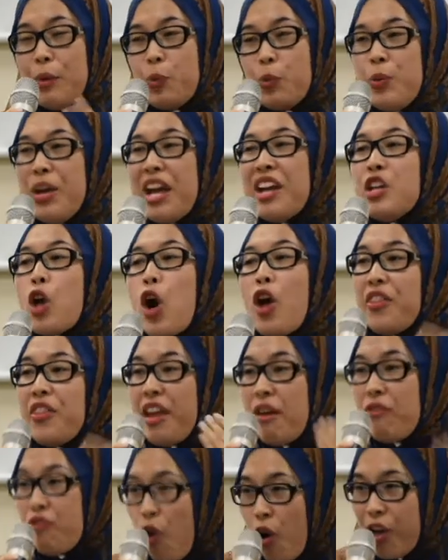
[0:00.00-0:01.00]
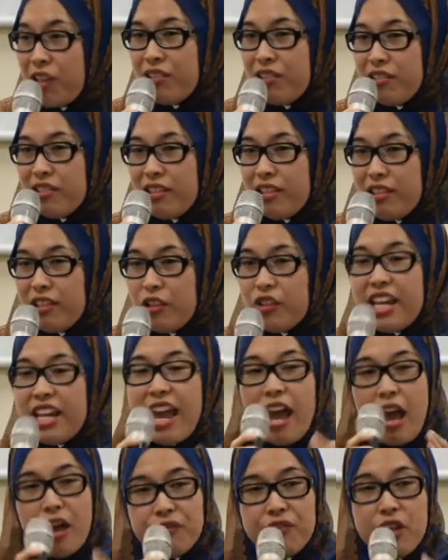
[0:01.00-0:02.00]
We are not their voice. They
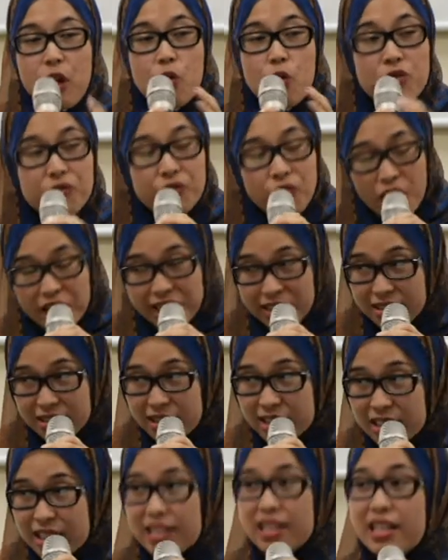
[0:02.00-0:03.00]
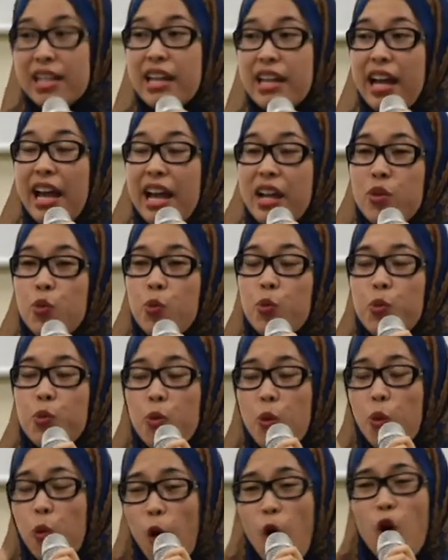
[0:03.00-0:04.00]
have their own voice, and
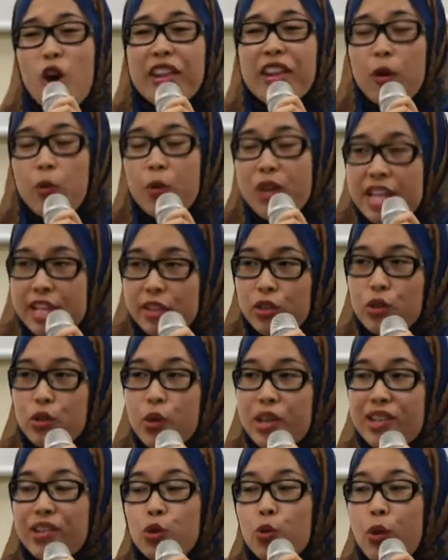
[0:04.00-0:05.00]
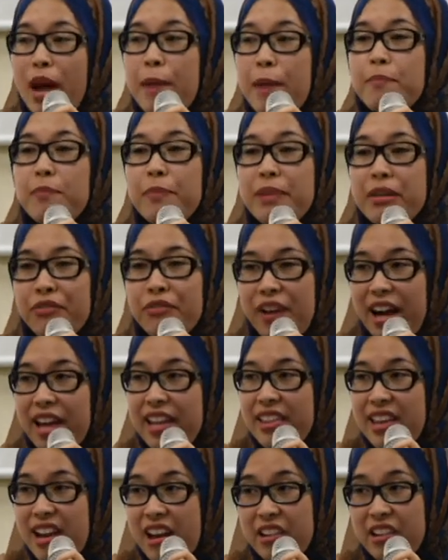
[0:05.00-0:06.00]
all that we need to do is to amplify
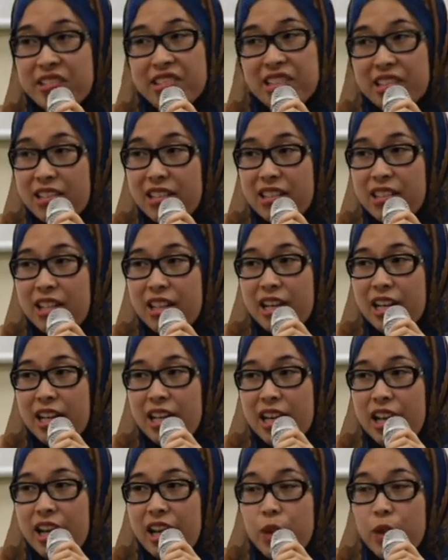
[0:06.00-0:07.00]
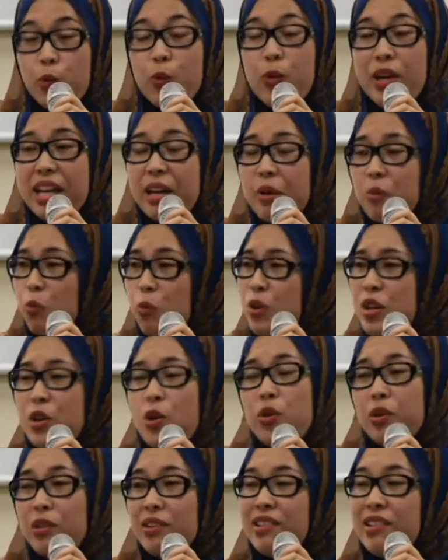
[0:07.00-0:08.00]
theirs. We
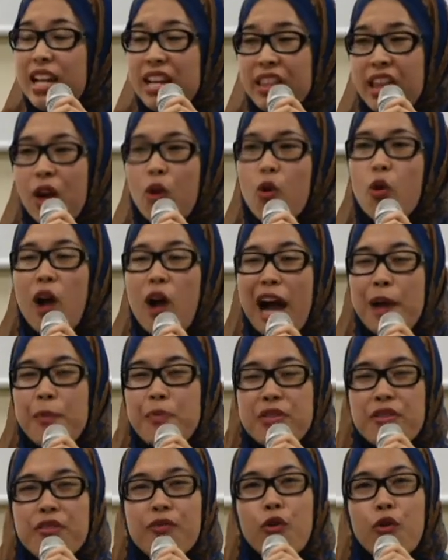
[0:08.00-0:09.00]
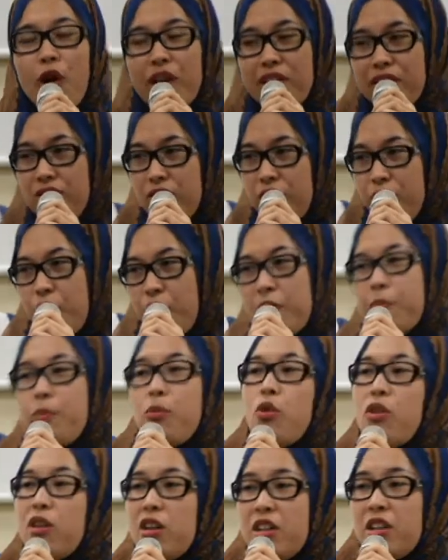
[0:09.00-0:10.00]
don't say that, oh, I'm the voice for the
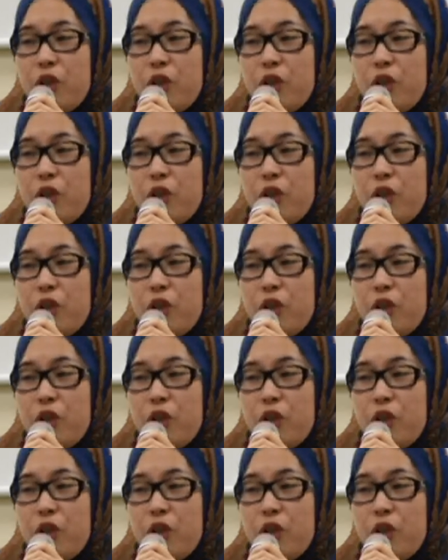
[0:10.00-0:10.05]
poor.